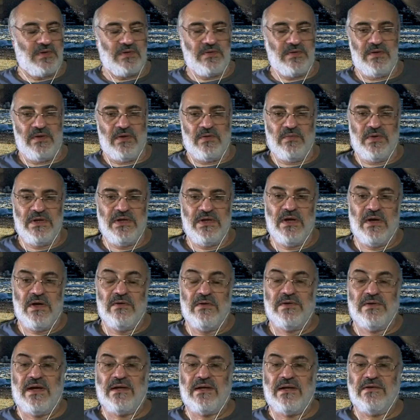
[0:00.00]
And we know
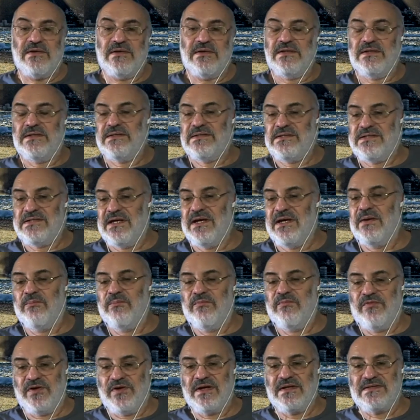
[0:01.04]
that Tim,
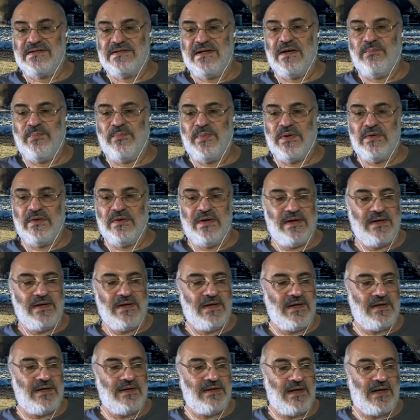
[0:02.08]
for example,
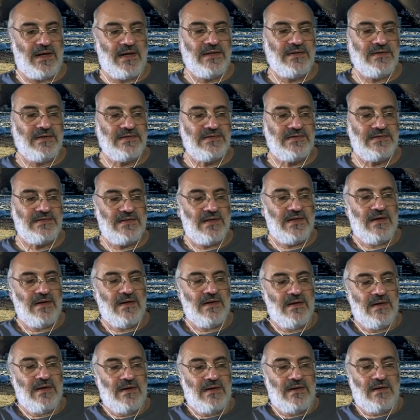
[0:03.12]
and others
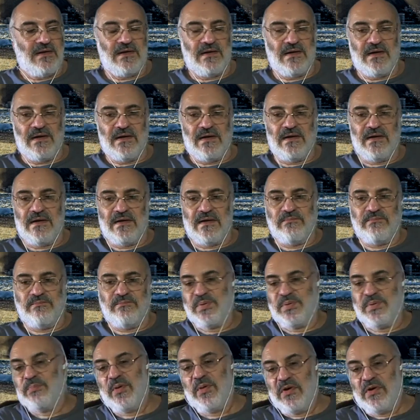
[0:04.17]
are
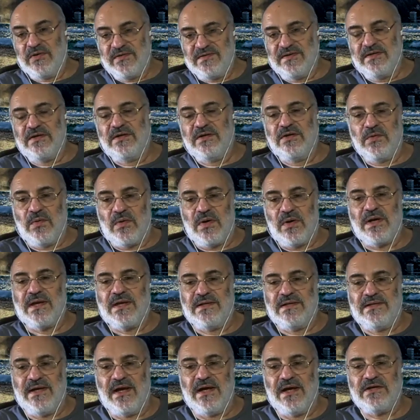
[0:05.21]
proposing new
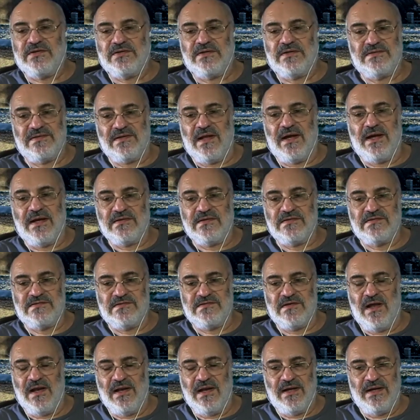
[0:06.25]
architectures like
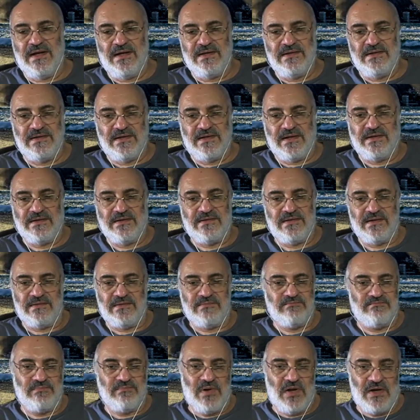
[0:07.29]
solid and
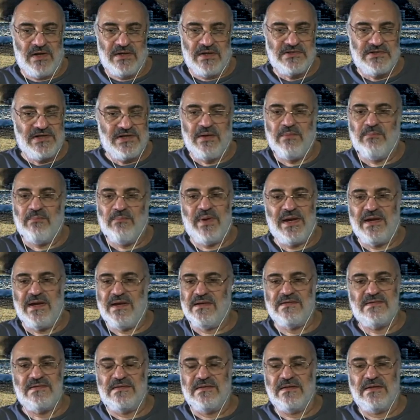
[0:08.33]

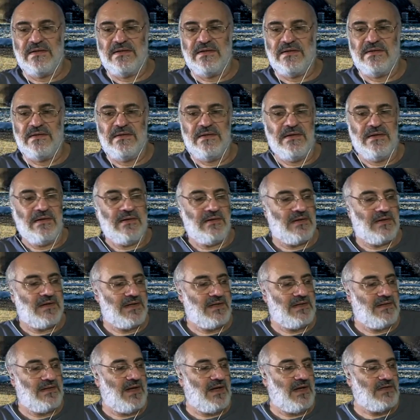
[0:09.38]
blockchain-based
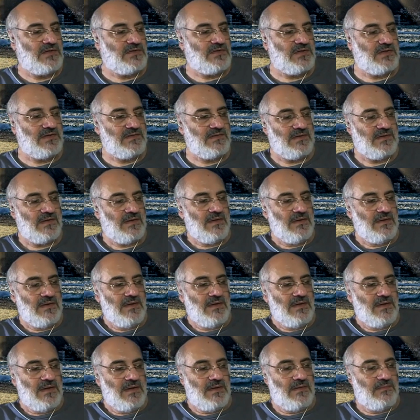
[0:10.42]
architectures.
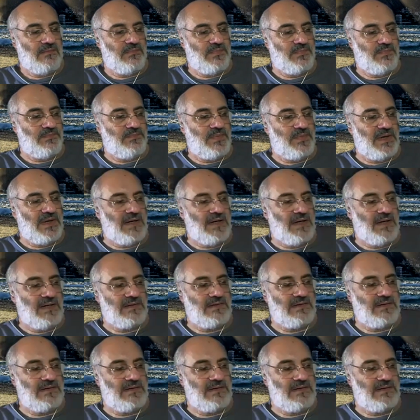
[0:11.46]
But